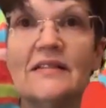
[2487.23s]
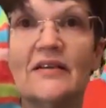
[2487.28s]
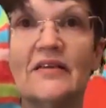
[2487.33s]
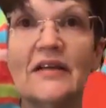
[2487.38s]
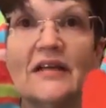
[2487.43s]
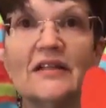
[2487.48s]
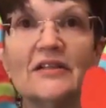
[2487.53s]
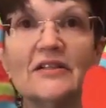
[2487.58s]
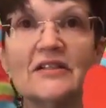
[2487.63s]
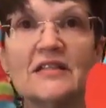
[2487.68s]

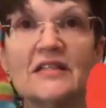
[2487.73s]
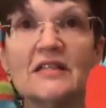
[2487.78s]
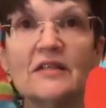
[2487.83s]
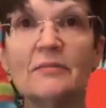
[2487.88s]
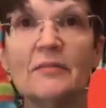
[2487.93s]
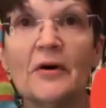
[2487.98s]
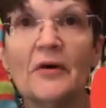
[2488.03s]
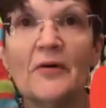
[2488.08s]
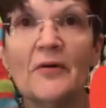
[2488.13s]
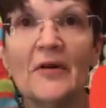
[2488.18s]
So here's
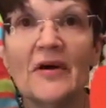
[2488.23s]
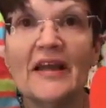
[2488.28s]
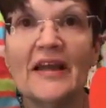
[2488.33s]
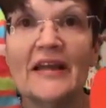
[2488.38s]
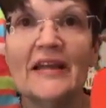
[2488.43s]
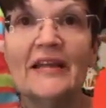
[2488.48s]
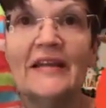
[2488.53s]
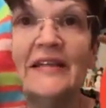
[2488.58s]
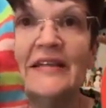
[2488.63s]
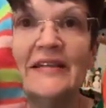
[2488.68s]
the
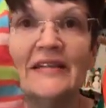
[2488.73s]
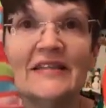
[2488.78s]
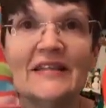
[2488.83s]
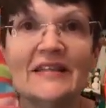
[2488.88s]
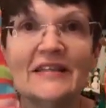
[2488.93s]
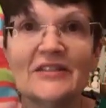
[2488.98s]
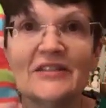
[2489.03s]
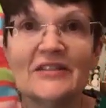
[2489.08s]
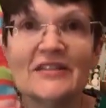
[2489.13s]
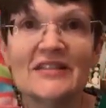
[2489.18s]
boy and
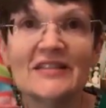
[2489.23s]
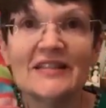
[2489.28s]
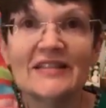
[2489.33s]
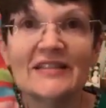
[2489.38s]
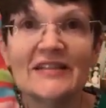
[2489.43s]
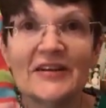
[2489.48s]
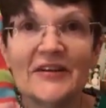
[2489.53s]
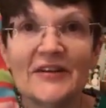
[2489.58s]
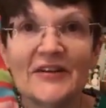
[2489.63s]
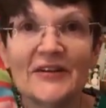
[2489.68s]
here's the
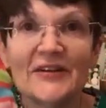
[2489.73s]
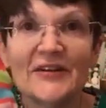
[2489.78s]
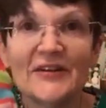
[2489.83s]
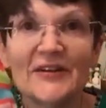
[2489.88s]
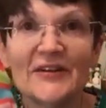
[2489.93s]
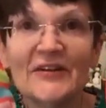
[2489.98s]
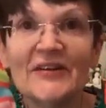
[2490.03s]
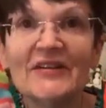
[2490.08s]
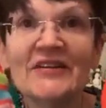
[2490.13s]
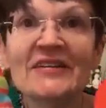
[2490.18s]

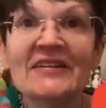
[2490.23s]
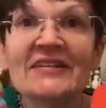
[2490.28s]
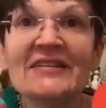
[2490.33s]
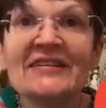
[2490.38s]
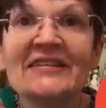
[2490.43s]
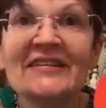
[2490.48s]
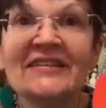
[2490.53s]
girl.